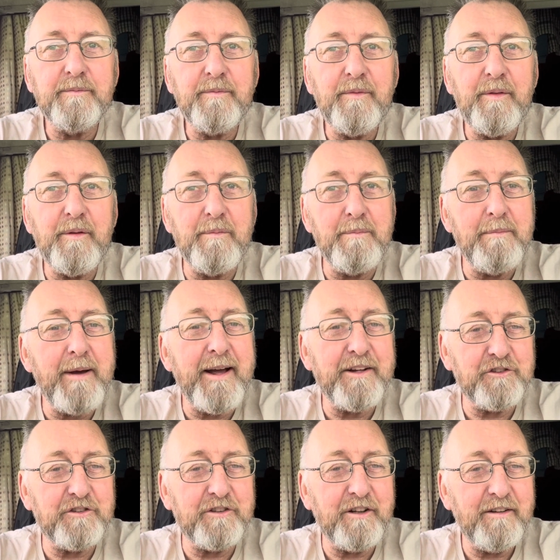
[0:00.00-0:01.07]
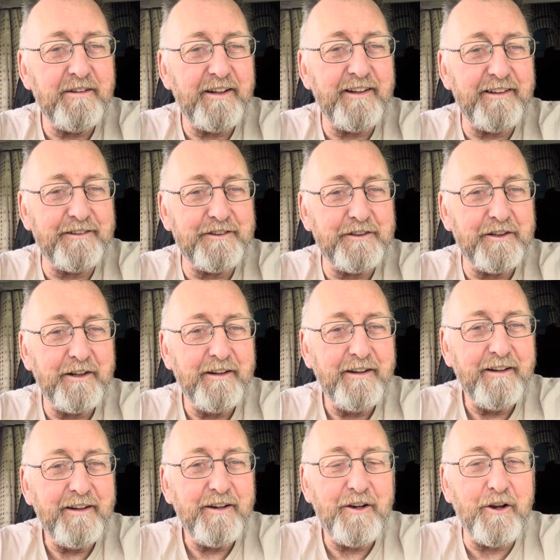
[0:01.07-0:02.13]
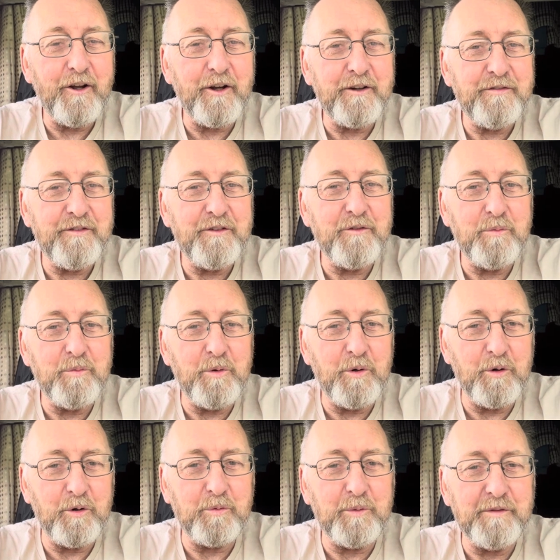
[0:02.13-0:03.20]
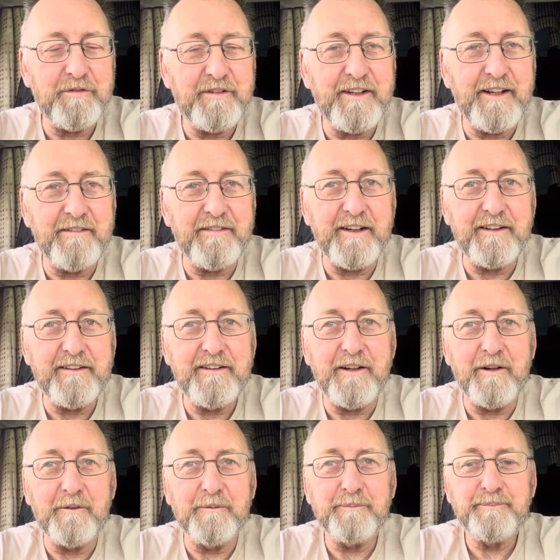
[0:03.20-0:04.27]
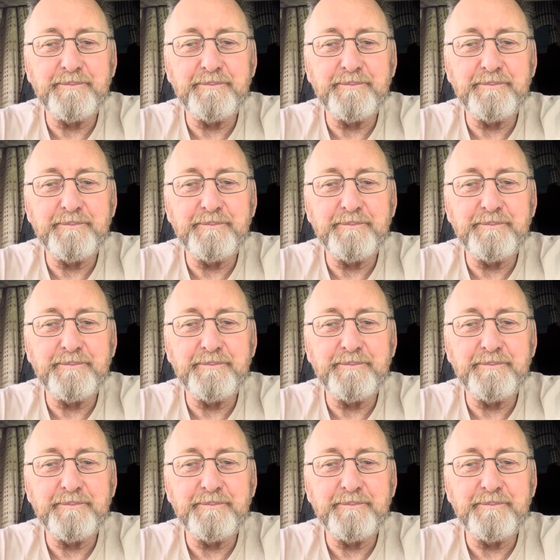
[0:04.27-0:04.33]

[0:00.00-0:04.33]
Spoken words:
the mess that is life and the world we live in, you know.